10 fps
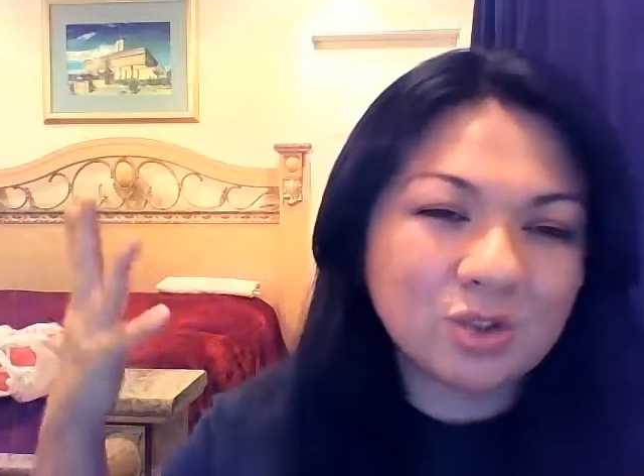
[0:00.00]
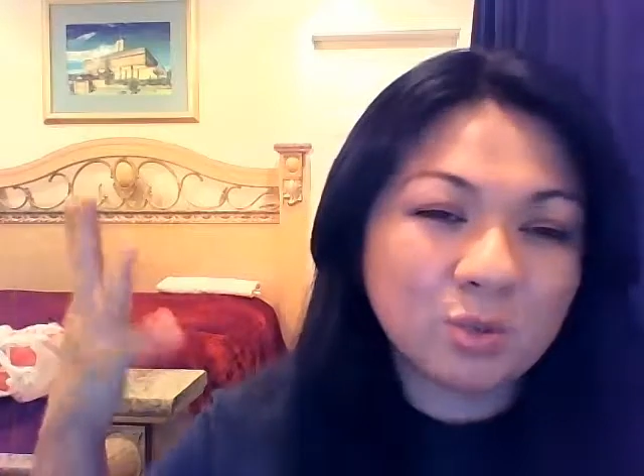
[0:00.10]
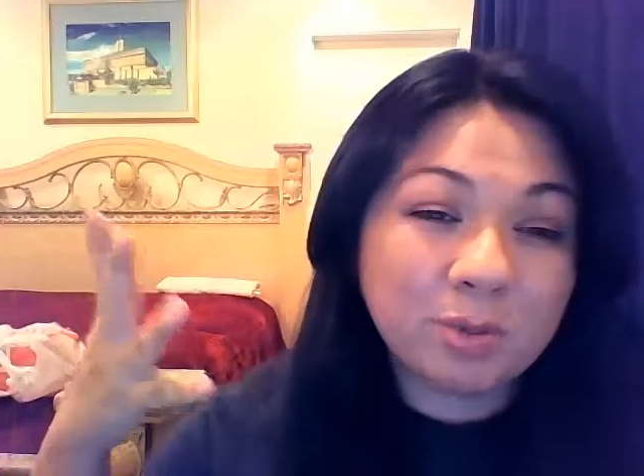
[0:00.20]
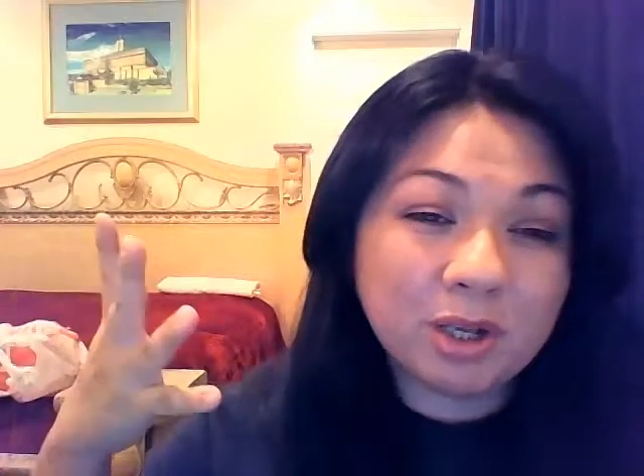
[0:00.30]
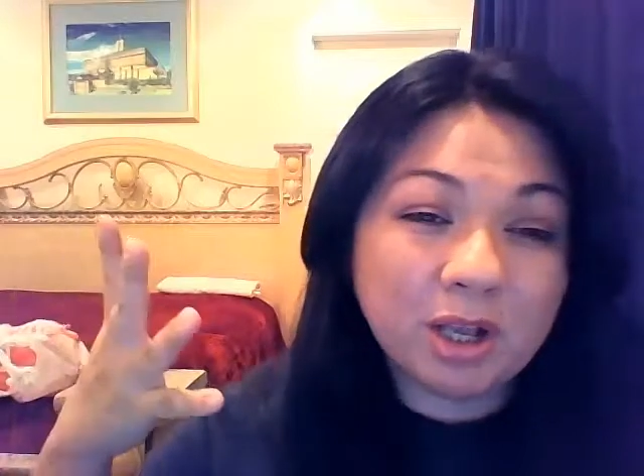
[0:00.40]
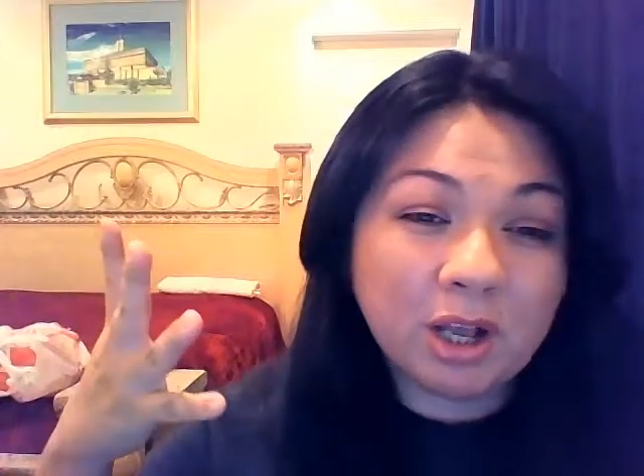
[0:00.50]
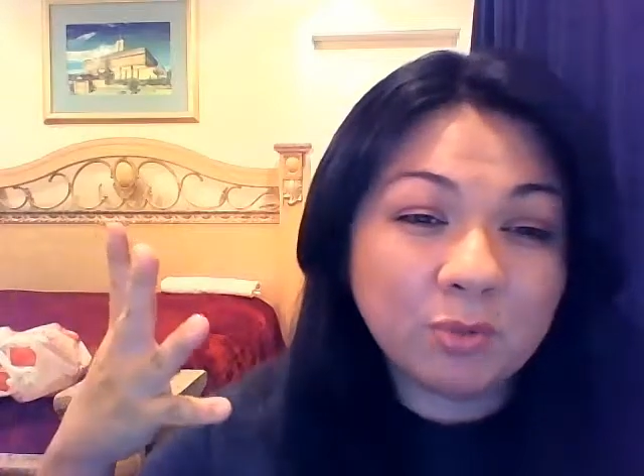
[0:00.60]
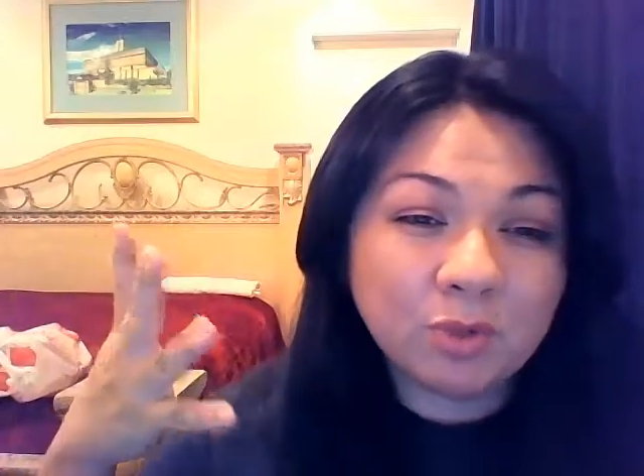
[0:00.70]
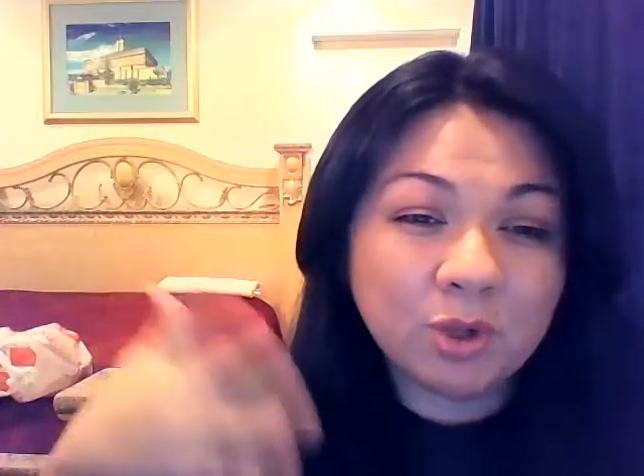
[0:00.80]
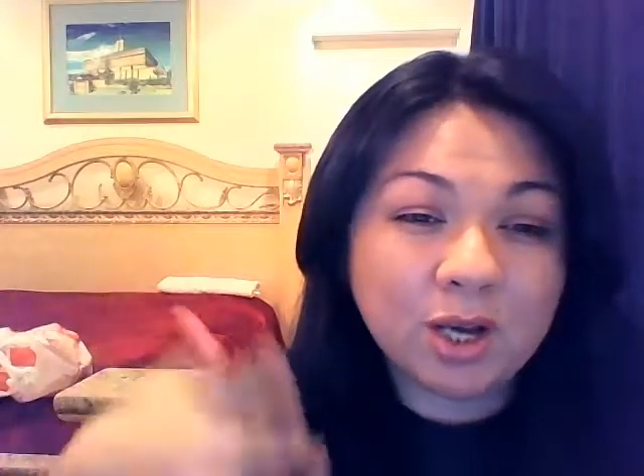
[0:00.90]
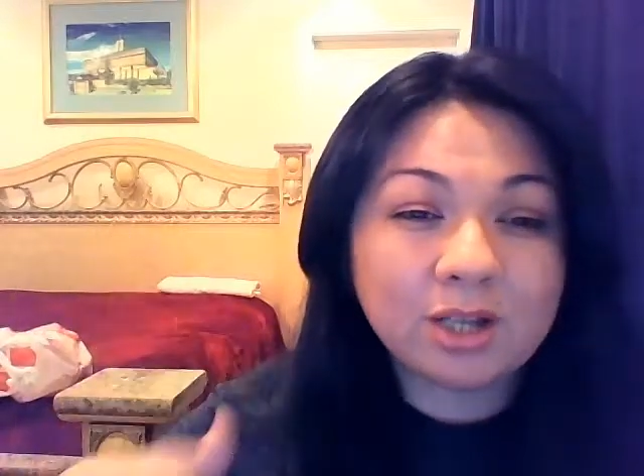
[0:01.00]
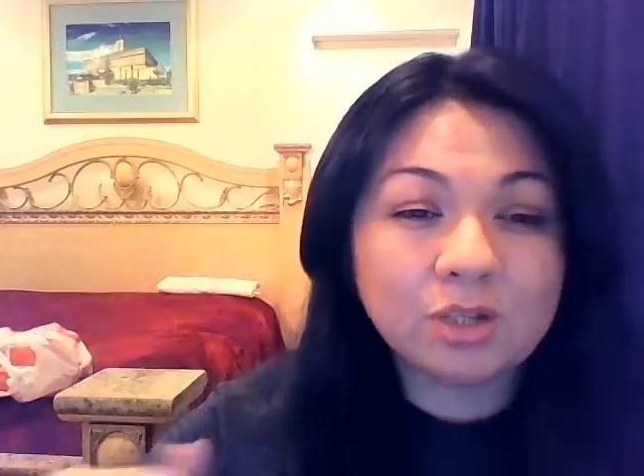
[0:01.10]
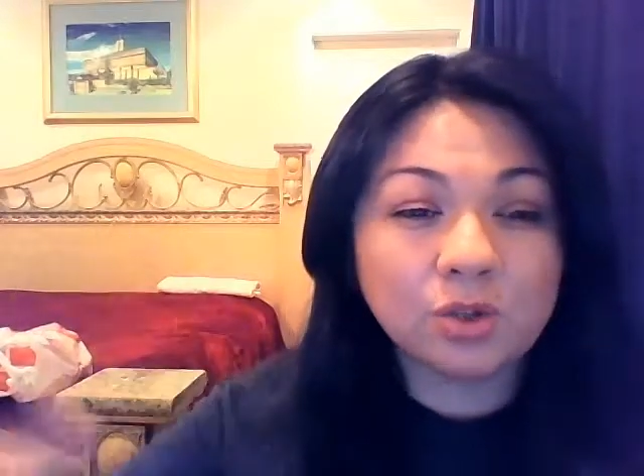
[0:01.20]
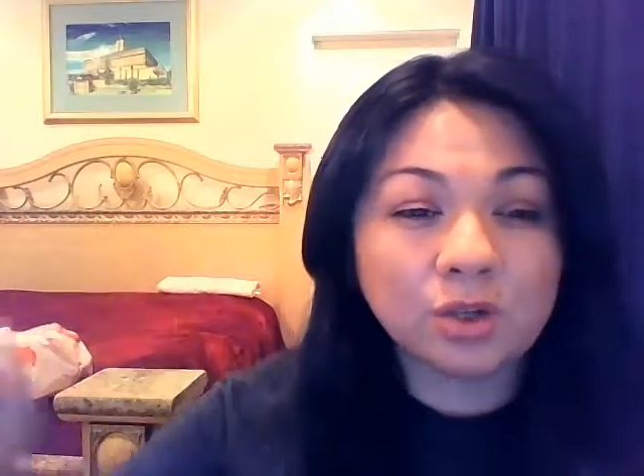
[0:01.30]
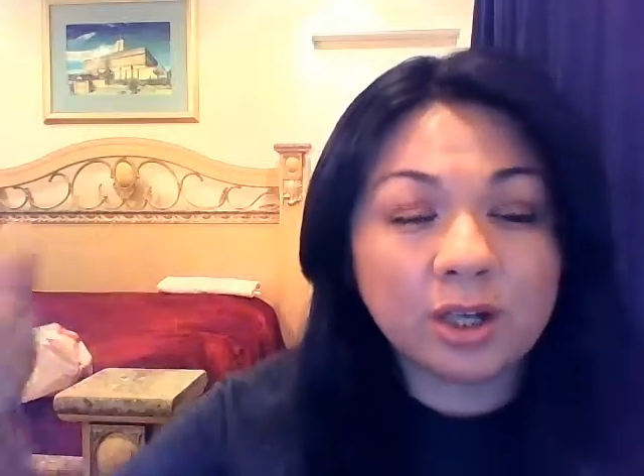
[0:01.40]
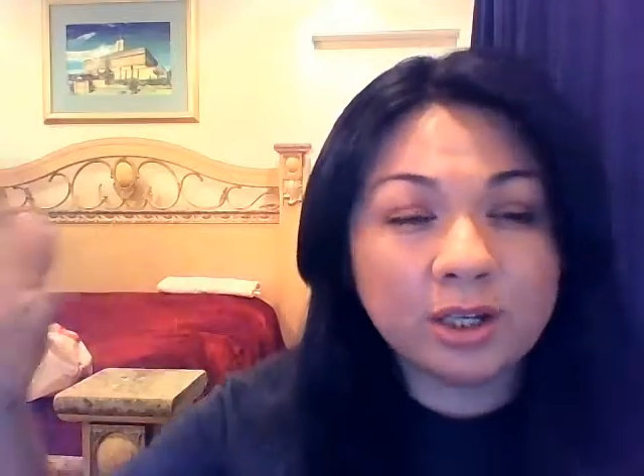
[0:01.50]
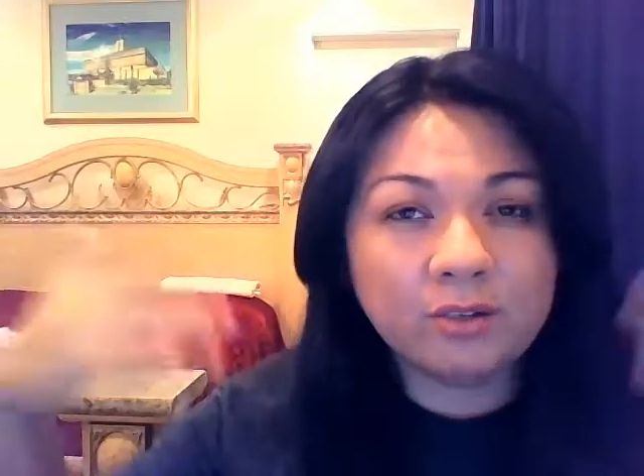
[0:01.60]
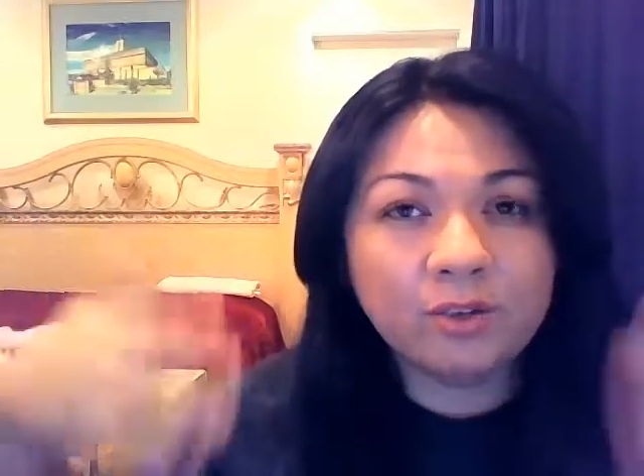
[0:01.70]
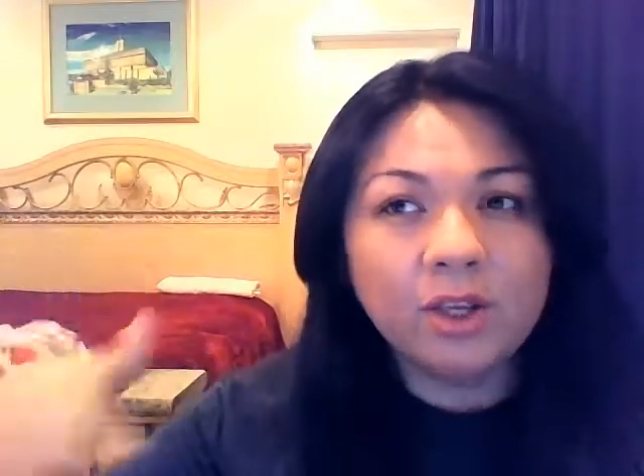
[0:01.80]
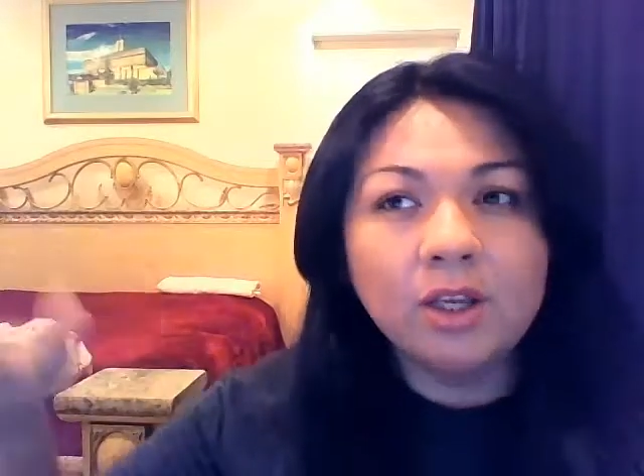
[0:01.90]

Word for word: So maybe it helps you guys or kind of